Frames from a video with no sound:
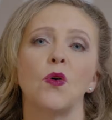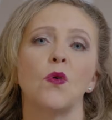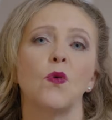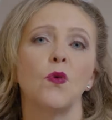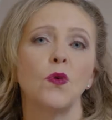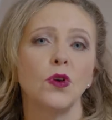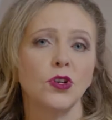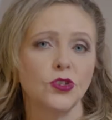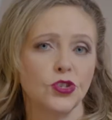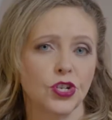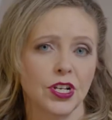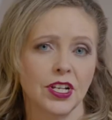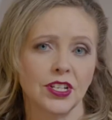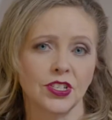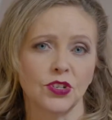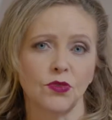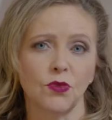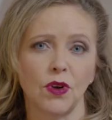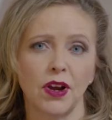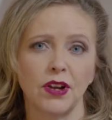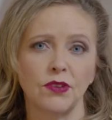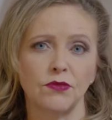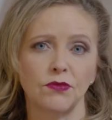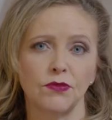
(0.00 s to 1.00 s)
Origin is
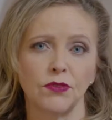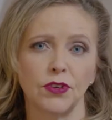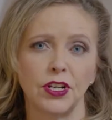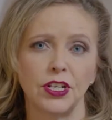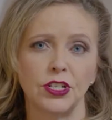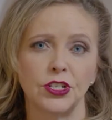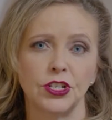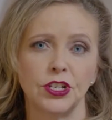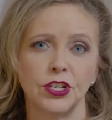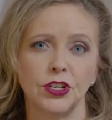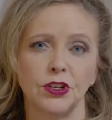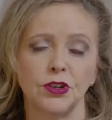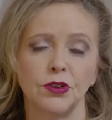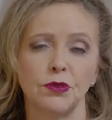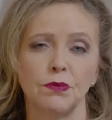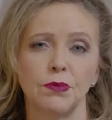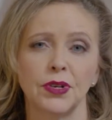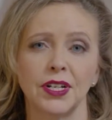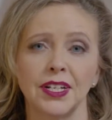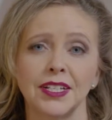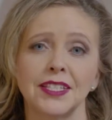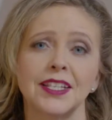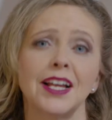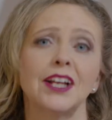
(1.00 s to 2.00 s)
grain-free too,
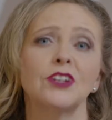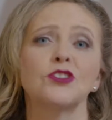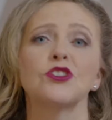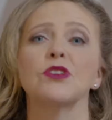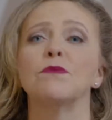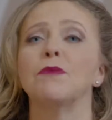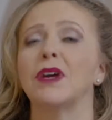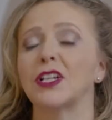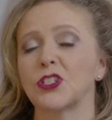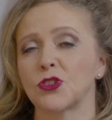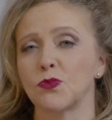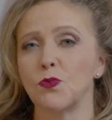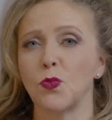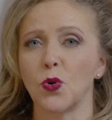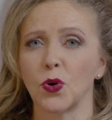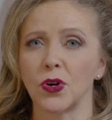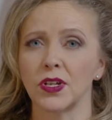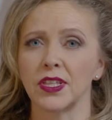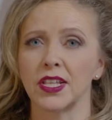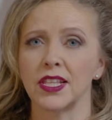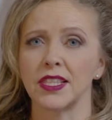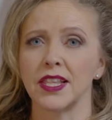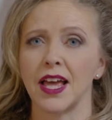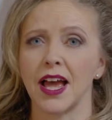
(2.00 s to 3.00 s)
but it's actually much more
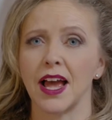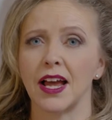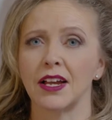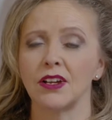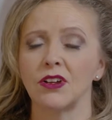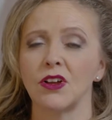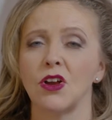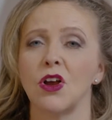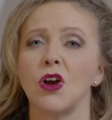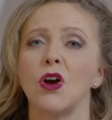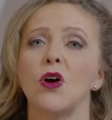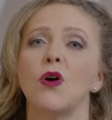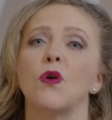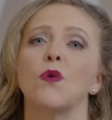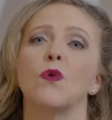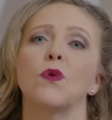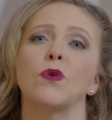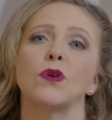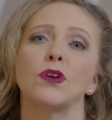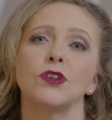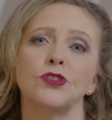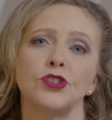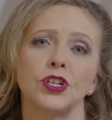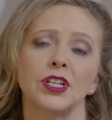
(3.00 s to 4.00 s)
than that.
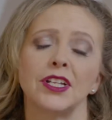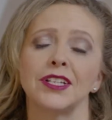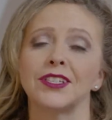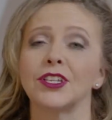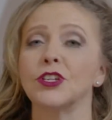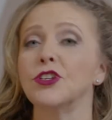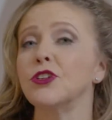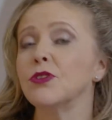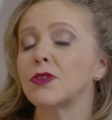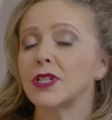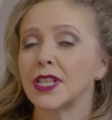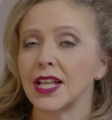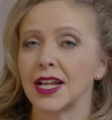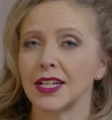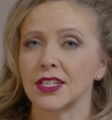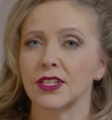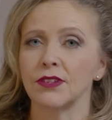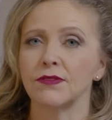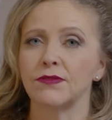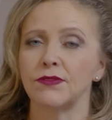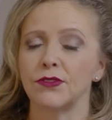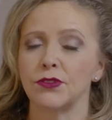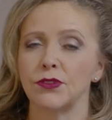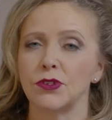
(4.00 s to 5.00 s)
Origin is a new class
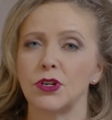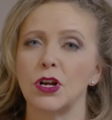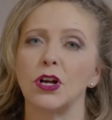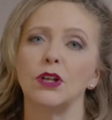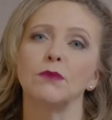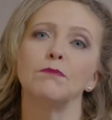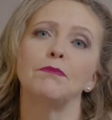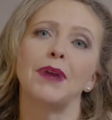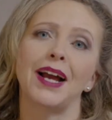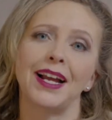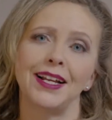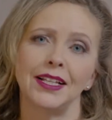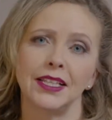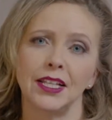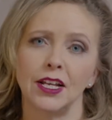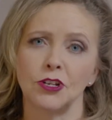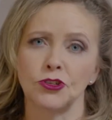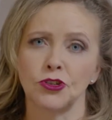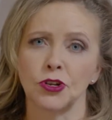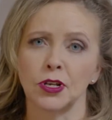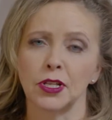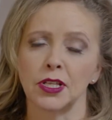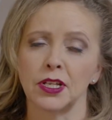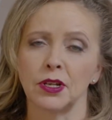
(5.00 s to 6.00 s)
of food called
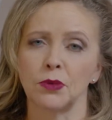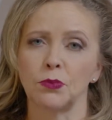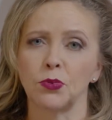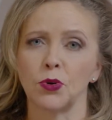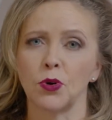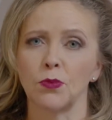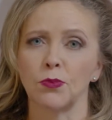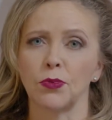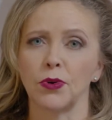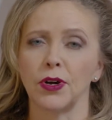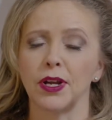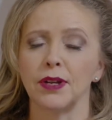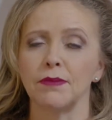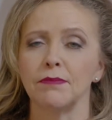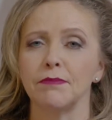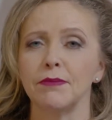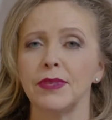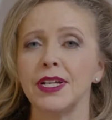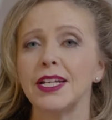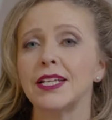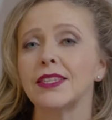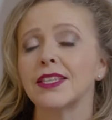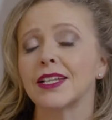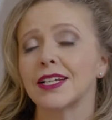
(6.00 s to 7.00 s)
biologically appropriate,
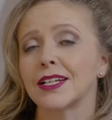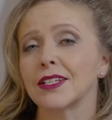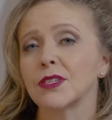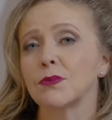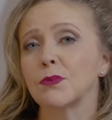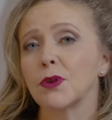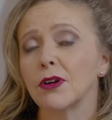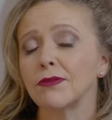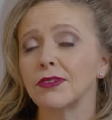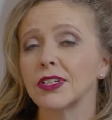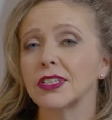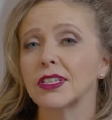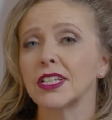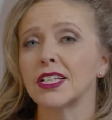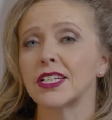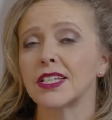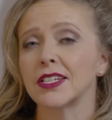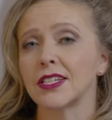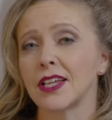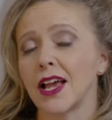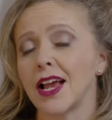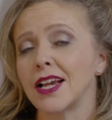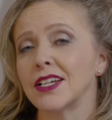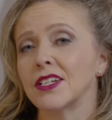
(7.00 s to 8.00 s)
meaning that it's perfectly
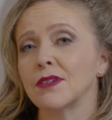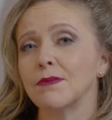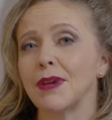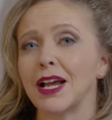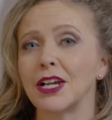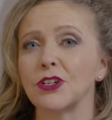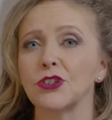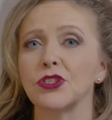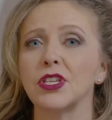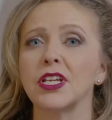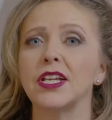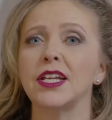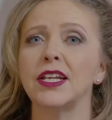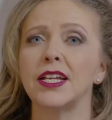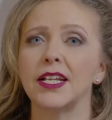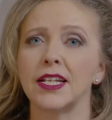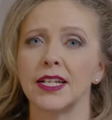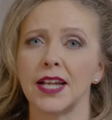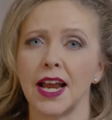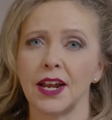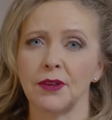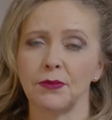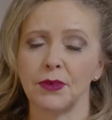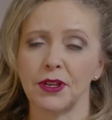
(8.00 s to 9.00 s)
designed to match the eating
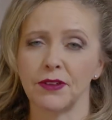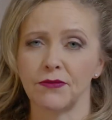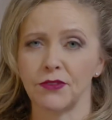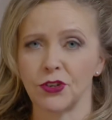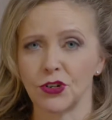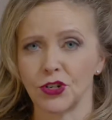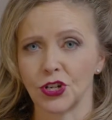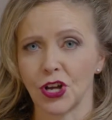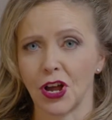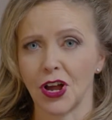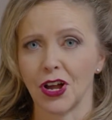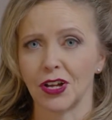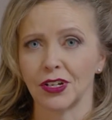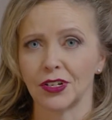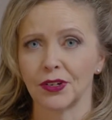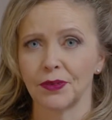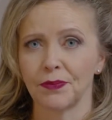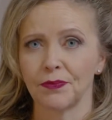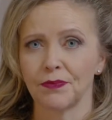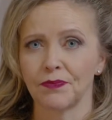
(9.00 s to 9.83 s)
anatomy of your dog.